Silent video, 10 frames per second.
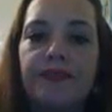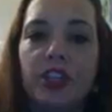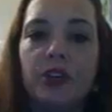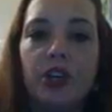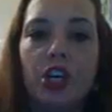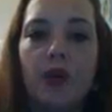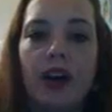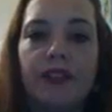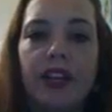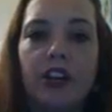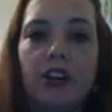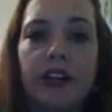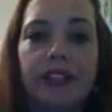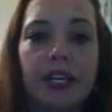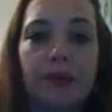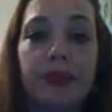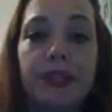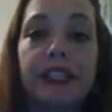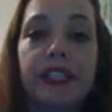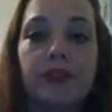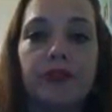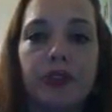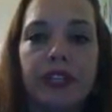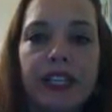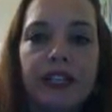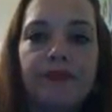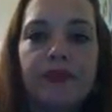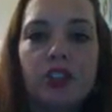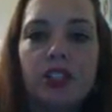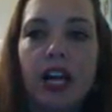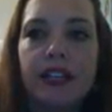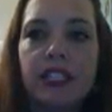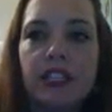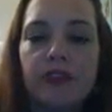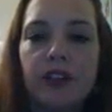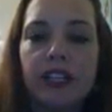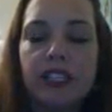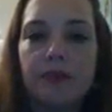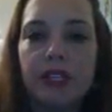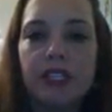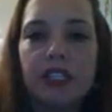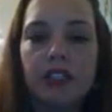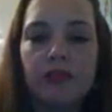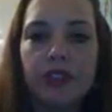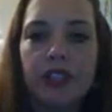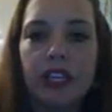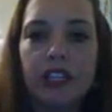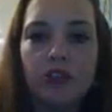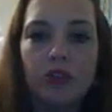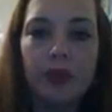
You can go out there, it's completely free. There's lots of different exhibits and different things that will